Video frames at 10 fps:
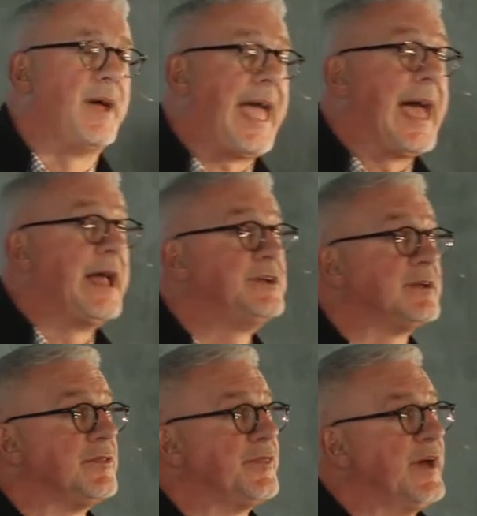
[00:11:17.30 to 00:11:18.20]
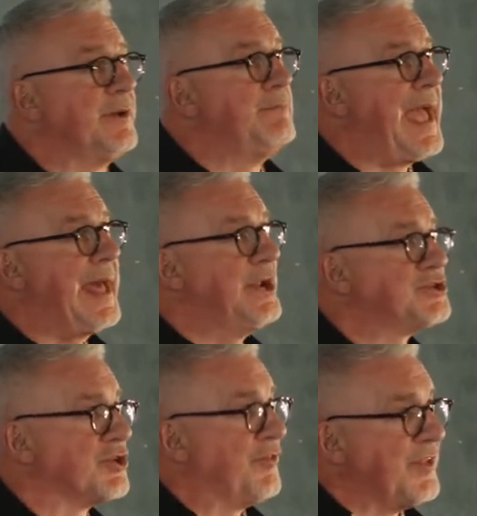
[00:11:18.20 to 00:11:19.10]
and the
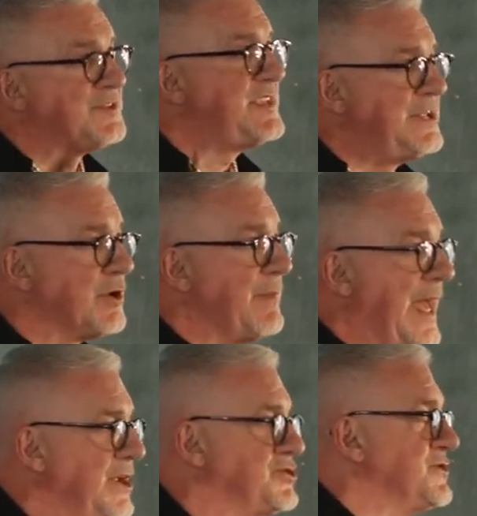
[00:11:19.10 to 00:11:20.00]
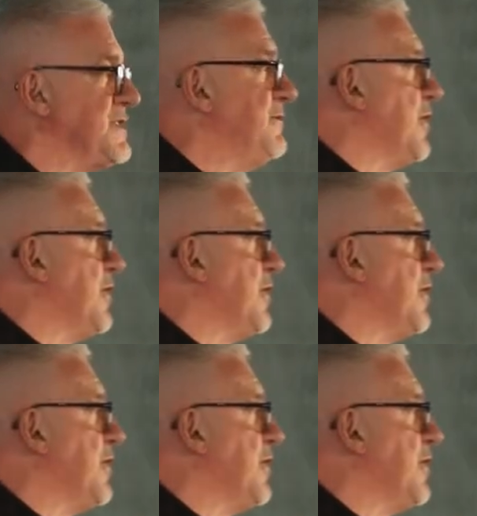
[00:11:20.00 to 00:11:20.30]
managers, the senior managers of the